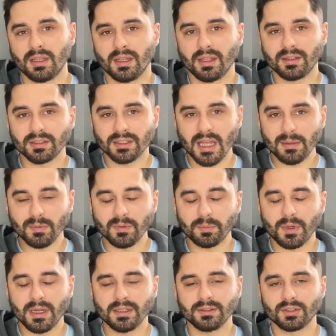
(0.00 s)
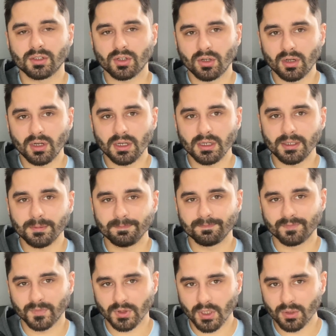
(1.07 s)
At the time of buying the car,
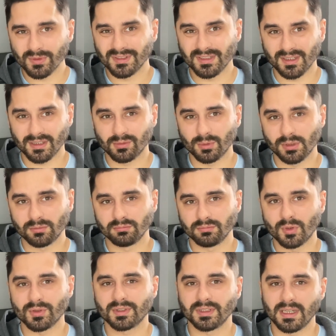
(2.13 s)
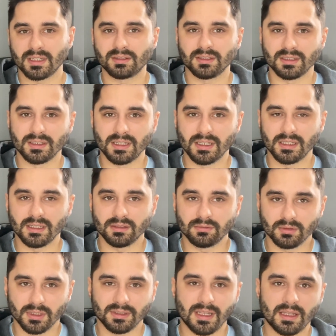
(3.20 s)
knowing that it will most likely need
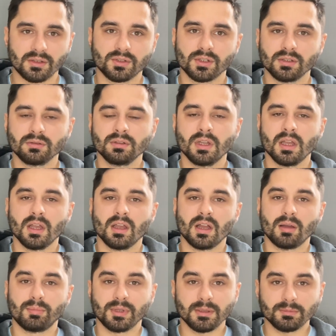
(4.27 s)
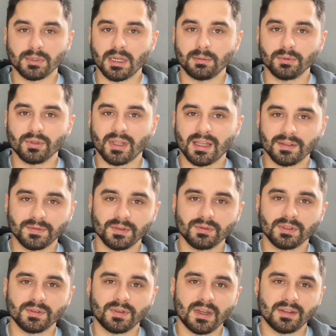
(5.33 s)
an engine, a BMW
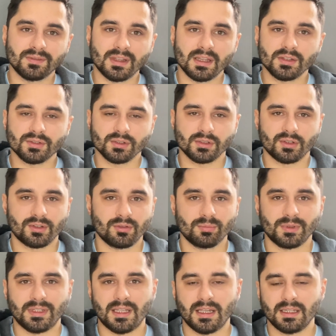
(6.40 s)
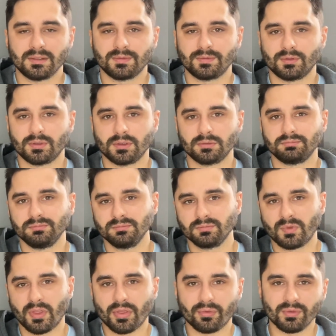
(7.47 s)
N55 engine could have been had for hmm,
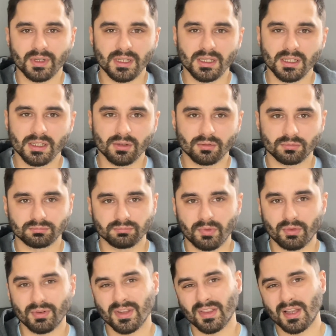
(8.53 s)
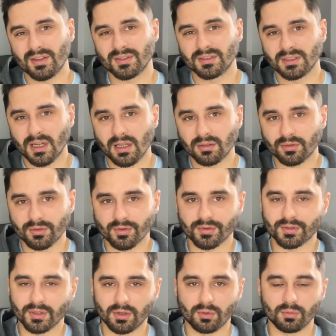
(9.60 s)
three $3,000 or
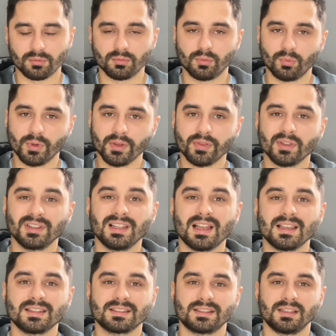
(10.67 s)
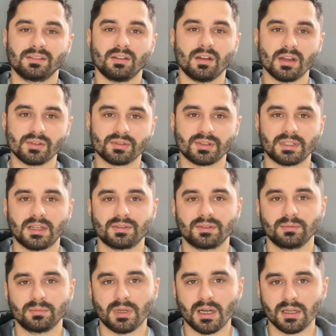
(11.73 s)
so, with less than
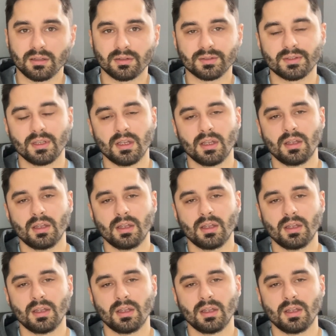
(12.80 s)
100,000 miles,